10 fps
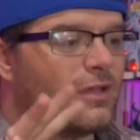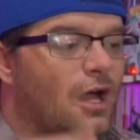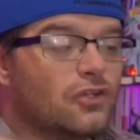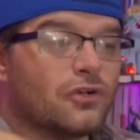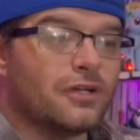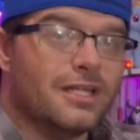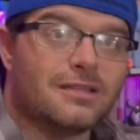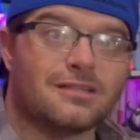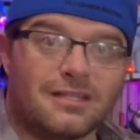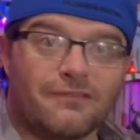underneath
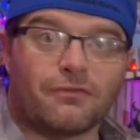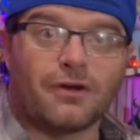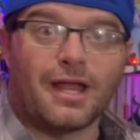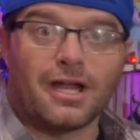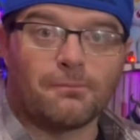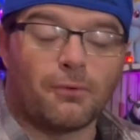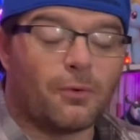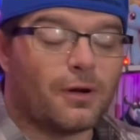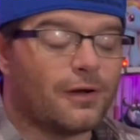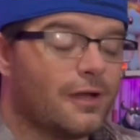the Denver
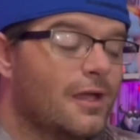airport,